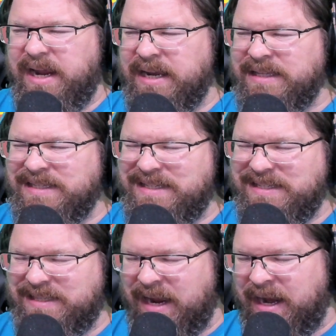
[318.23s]
an
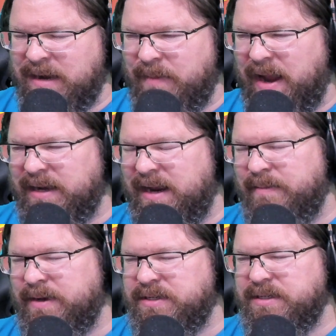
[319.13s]
insane amount of
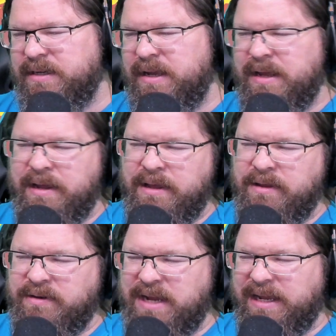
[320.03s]
damage.
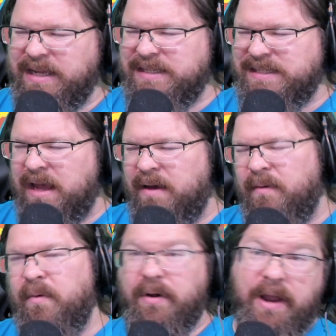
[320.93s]
They're taking some. Oh, okay.